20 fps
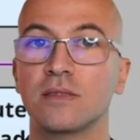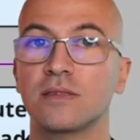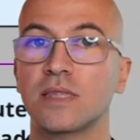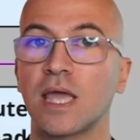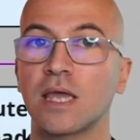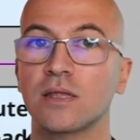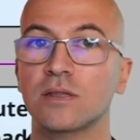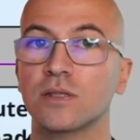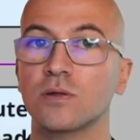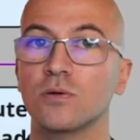
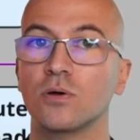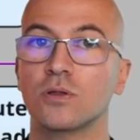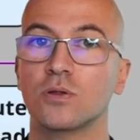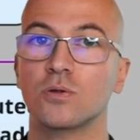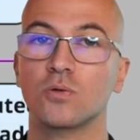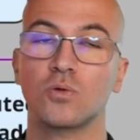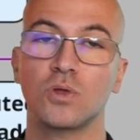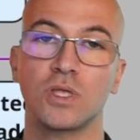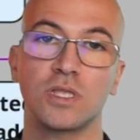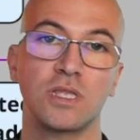thanks to, to,
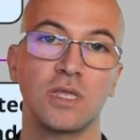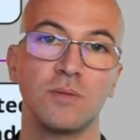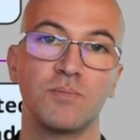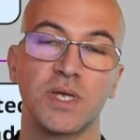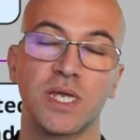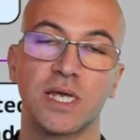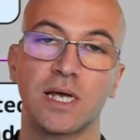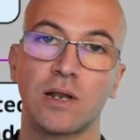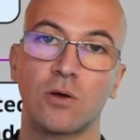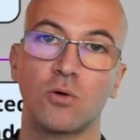the
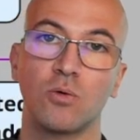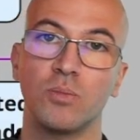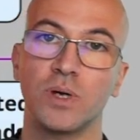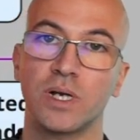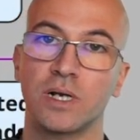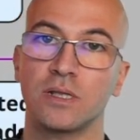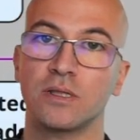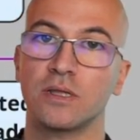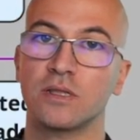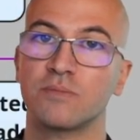typical
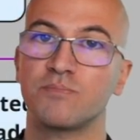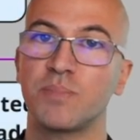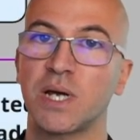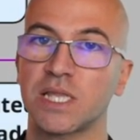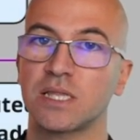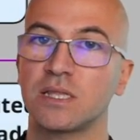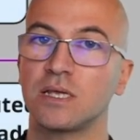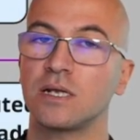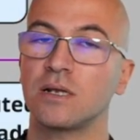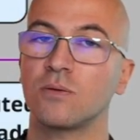Kubernetes
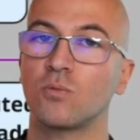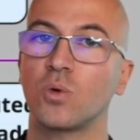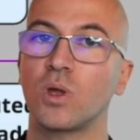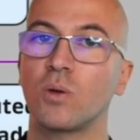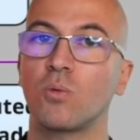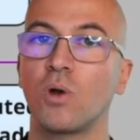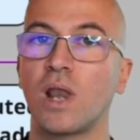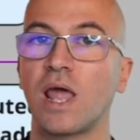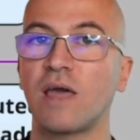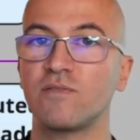pattern we
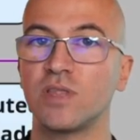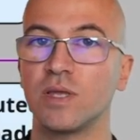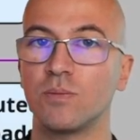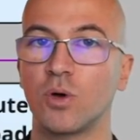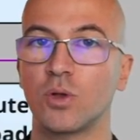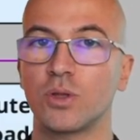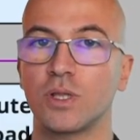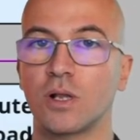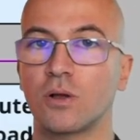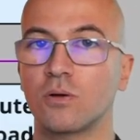will have the
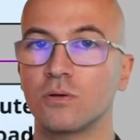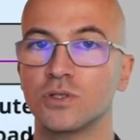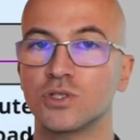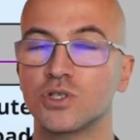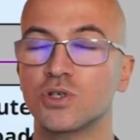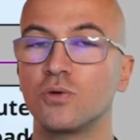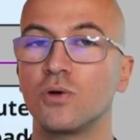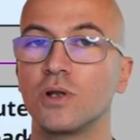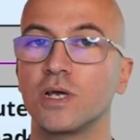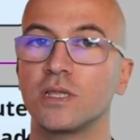model
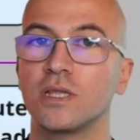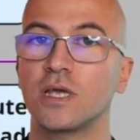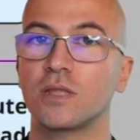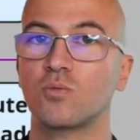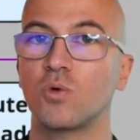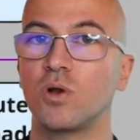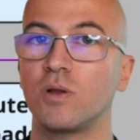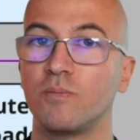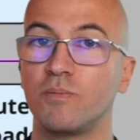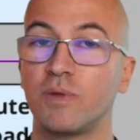controller that
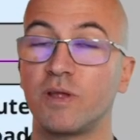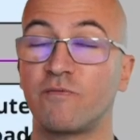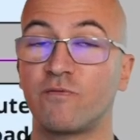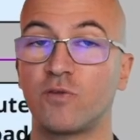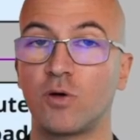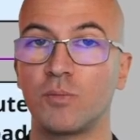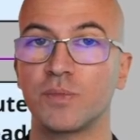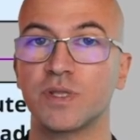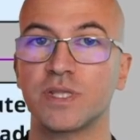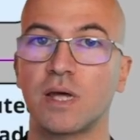will
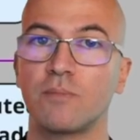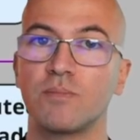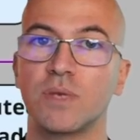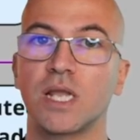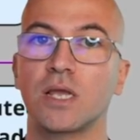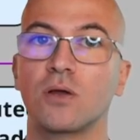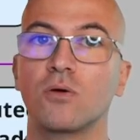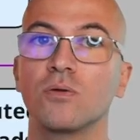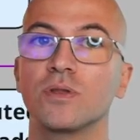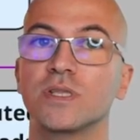perform some
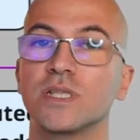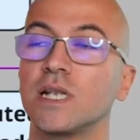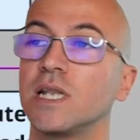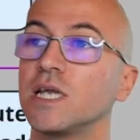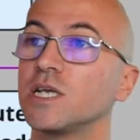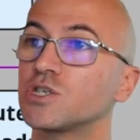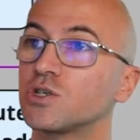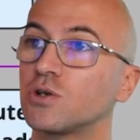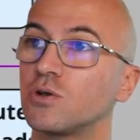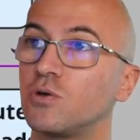
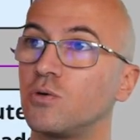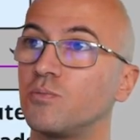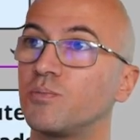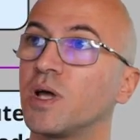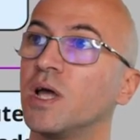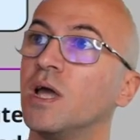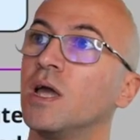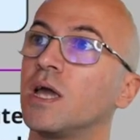reconciliation loop